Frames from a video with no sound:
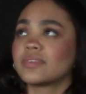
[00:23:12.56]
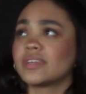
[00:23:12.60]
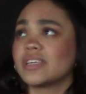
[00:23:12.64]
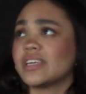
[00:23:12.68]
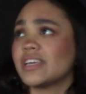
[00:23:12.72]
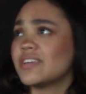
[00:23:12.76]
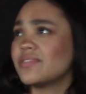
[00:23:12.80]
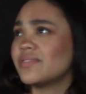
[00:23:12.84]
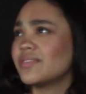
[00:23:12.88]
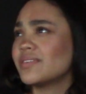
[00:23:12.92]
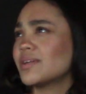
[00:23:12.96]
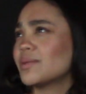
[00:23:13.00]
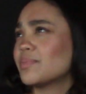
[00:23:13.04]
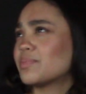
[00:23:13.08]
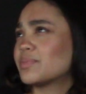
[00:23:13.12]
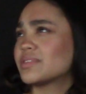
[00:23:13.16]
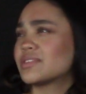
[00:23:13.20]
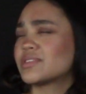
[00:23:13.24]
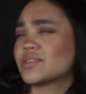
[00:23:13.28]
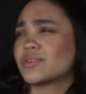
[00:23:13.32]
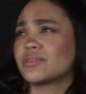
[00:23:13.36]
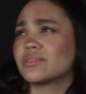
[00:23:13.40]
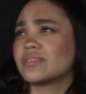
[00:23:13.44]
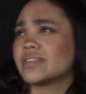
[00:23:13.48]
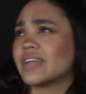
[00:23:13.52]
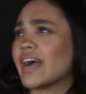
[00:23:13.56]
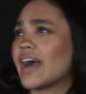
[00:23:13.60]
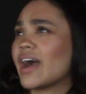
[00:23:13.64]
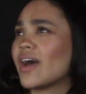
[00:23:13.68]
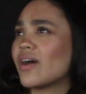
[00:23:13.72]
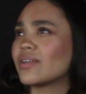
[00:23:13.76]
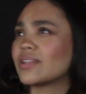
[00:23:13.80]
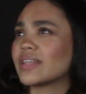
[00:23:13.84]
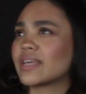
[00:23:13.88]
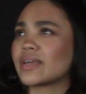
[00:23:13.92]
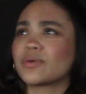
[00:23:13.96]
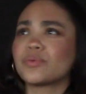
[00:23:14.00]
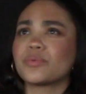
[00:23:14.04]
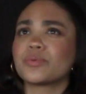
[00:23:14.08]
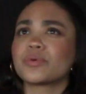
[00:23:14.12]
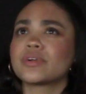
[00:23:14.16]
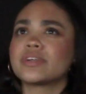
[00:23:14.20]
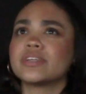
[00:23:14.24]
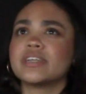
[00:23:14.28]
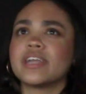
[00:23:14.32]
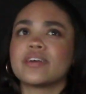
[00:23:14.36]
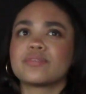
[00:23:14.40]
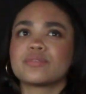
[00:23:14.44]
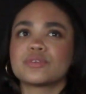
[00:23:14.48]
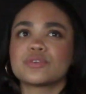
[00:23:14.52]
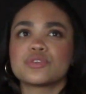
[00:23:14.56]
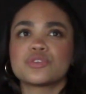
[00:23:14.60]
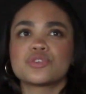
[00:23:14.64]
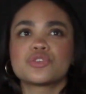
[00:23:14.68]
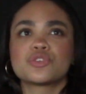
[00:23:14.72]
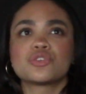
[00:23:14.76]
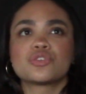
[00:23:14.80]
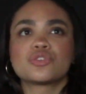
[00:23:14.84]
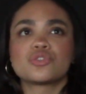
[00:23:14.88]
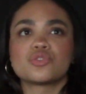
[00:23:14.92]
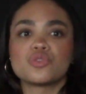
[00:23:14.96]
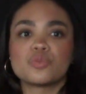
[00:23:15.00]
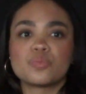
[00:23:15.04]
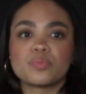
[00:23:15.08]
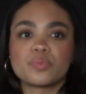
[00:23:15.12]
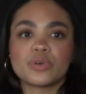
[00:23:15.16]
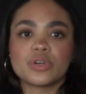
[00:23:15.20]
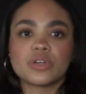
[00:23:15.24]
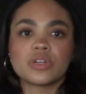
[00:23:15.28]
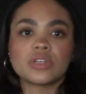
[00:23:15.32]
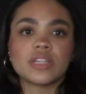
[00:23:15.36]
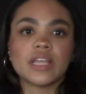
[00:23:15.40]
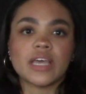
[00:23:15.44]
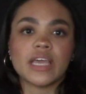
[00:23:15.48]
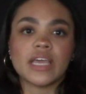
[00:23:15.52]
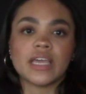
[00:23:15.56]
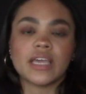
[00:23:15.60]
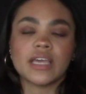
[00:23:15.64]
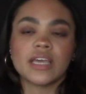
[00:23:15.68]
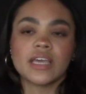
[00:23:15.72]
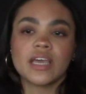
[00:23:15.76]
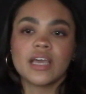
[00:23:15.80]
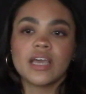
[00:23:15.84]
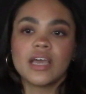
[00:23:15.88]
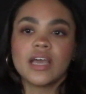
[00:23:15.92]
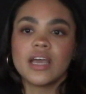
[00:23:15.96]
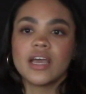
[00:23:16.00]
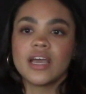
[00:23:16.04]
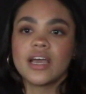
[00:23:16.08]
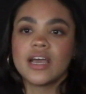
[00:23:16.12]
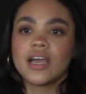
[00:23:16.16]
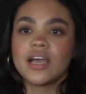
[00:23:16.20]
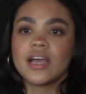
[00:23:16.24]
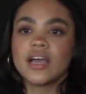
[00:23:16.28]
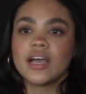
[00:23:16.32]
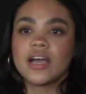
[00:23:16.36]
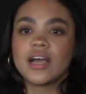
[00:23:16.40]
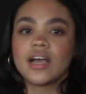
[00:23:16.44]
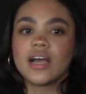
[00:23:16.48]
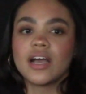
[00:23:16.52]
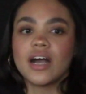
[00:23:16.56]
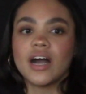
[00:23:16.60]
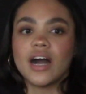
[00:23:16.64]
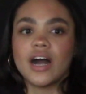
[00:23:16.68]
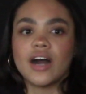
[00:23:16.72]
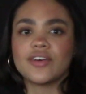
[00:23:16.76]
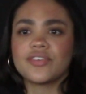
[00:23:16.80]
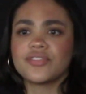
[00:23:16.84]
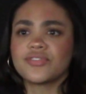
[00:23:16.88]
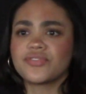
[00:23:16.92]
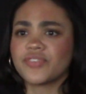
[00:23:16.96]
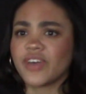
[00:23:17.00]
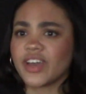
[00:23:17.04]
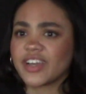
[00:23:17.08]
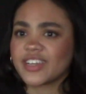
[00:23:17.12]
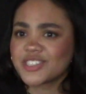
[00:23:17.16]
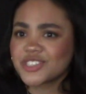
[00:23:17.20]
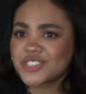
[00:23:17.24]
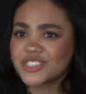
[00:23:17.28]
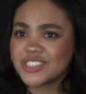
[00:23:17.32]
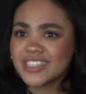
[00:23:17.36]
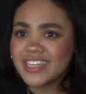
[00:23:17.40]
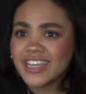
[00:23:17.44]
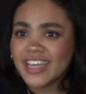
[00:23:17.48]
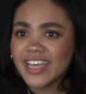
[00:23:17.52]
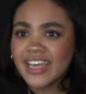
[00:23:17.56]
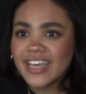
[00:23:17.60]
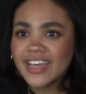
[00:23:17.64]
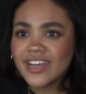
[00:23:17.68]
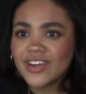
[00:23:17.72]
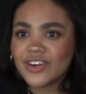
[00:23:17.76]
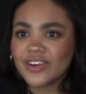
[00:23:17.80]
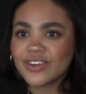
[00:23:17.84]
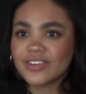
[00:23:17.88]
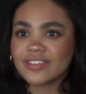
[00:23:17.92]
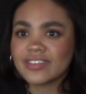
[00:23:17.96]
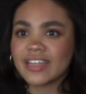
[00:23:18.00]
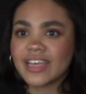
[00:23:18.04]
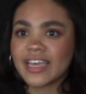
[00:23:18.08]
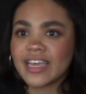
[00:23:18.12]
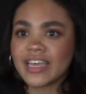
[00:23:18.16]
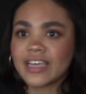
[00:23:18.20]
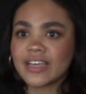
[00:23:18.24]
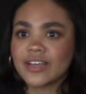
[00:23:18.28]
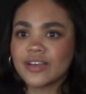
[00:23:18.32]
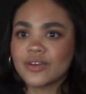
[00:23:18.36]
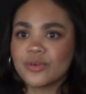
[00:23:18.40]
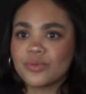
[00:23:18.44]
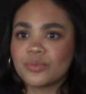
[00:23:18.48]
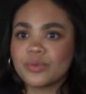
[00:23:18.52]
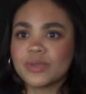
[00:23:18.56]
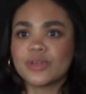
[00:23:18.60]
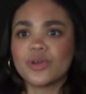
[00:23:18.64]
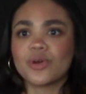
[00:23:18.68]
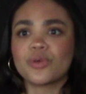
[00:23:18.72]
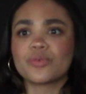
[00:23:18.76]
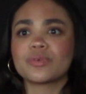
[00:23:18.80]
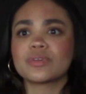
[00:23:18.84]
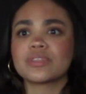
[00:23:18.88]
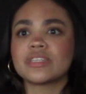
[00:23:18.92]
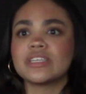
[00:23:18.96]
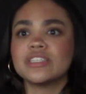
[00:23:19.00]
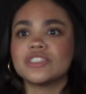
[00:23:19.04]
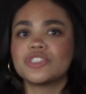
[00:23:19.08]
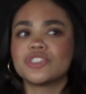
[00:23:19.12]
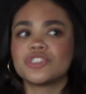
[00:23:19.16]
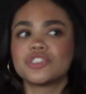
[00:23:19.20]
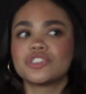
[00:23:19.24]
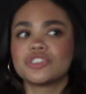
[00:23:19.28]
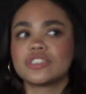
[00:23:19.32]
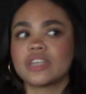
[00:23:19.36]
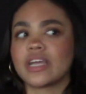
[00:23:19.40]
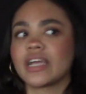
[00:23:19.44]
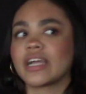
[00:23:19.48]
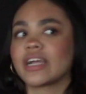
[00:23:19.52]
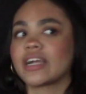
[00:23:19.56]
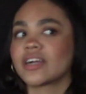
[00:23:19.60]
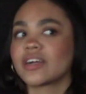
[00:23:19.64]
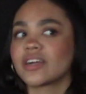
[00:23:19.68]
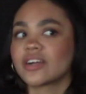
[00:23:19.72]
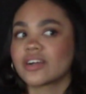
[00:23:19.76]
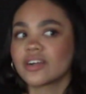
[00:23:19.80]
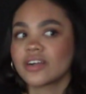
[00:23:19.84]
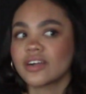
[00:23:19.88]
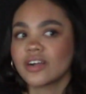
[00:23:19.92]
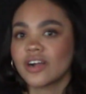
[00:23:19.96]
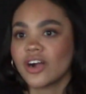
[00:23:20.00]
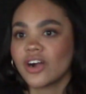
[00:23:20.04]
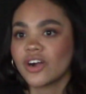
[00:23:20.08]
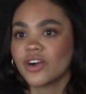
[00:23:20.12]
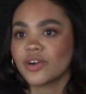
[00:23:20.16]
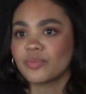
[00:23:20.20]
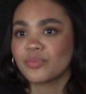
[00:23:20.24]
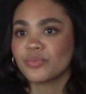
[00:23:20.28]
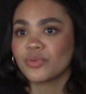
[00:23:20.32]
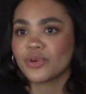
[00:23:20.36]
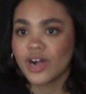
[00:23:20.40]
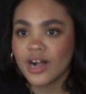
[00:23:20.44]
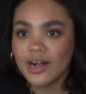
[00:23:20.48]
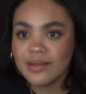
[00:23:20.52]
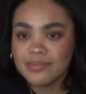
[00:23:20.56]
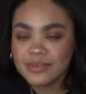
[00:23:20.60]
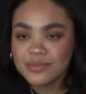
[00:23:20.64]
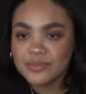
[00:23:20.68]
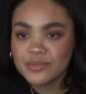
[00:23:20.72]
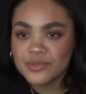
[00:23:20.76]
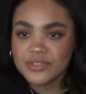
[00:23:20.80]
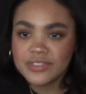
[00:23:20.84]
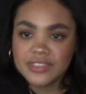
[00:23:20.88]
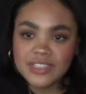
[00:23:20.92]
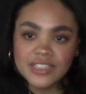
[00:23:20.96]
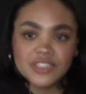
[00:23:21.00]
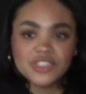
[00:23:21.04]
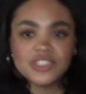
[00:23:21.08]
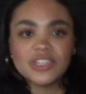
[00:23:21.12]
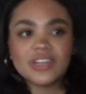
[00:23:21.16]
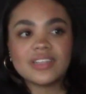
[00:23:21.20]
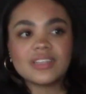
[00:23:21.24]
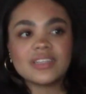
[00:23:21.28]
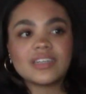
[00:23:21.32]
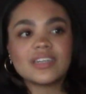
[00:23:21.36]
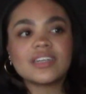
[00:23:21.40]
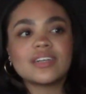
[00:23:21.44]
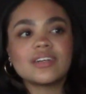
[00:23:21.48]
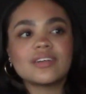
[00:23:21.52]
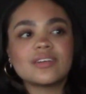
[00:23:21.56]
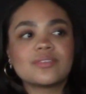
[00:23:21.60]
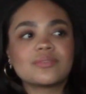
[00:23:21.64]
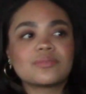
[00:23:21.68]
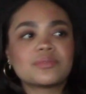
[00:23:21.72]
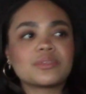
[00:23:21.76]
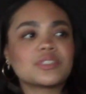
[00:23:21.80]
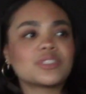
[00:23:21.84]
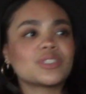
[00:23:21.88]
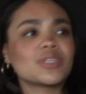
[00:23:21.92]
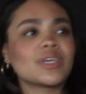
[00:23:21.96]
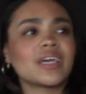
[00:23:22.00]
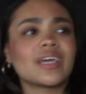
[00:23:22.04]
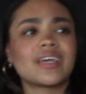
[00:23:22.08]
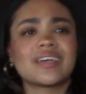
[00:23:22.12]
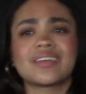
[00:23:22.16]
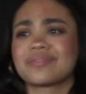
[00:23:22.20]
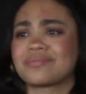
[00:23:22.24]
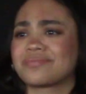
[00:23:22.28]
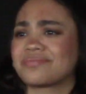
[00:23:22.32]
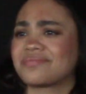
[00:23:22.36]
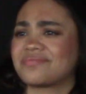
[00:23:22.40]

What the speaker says: even up until now, like, we're never super, like, affectionate or, like, we don't really share our problems with each other, which, like,